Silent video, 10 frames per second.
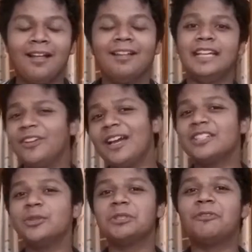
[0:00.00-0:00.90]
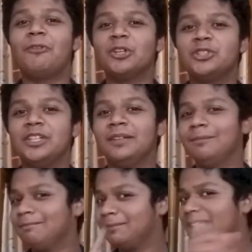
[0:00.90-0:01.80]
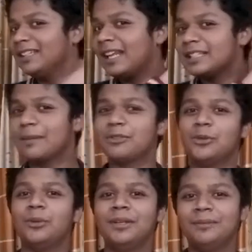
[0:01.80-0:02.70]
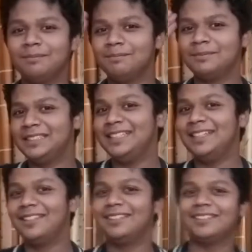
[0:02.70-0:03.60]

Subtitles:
Thank you guys so much for watching. Till the next episode, see ya.